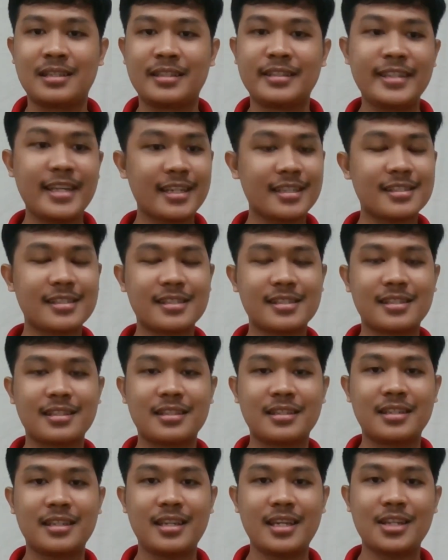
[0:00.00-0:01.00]
Next,
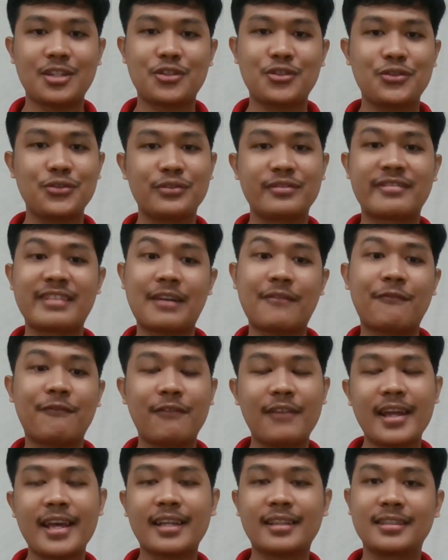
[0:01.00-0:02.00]
it should
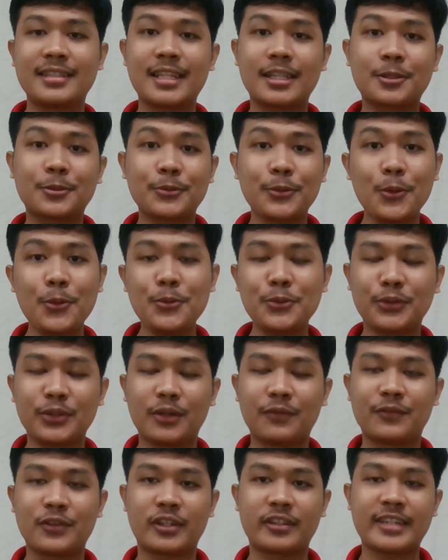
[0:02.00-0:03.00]
reflect the tone
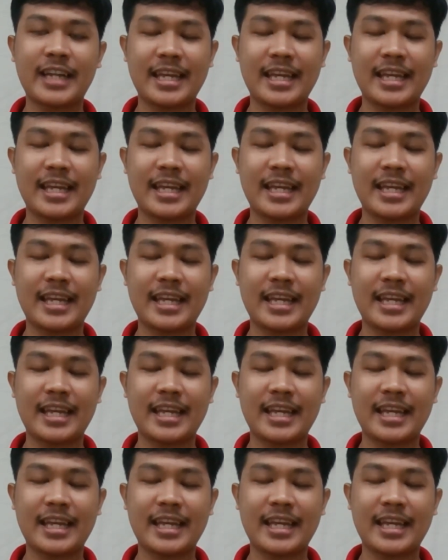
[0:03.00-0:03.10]
of your